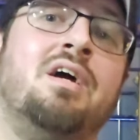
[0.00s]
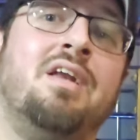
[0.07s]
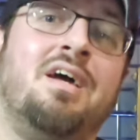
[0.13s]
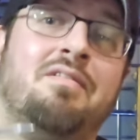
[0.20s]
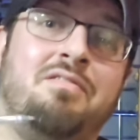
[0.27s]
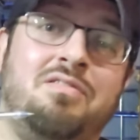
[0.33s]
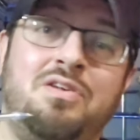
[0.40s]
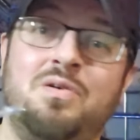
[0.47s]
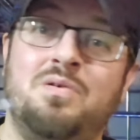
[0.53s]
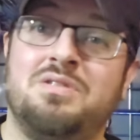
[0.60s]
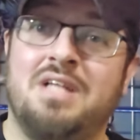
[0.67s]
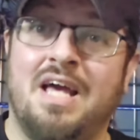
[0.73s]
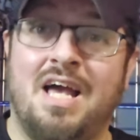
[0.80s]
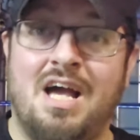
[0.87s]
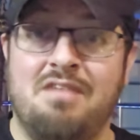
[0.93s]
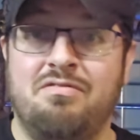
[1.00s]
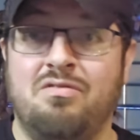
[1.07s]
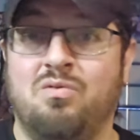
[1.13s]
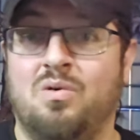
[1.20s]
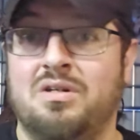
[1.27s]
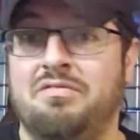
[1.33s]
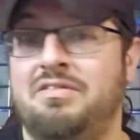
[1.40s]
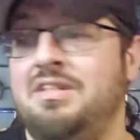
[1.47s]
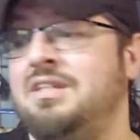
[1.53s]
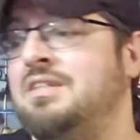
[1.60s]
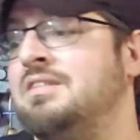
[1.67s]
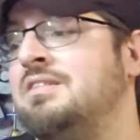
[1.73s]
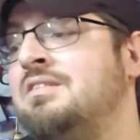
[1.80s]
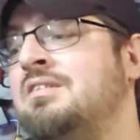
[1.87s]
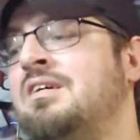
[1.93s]
and I've used half of one of
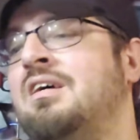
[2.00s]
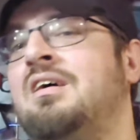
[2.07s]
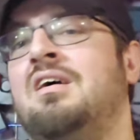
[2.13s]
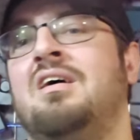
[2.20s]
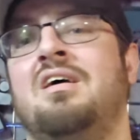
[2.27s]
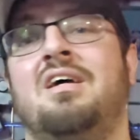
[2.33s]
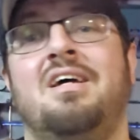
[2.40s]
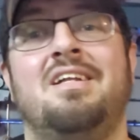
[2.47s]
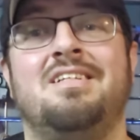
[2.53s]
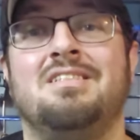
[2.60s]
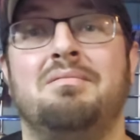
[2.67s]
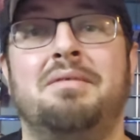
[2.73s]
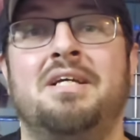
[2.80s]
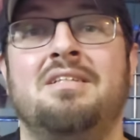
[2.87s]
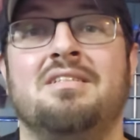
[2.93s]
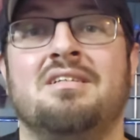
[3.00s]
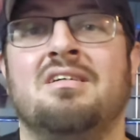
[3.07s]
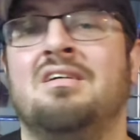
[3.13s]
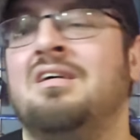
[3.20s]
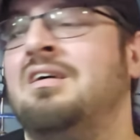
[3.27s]
these, and it's amazing.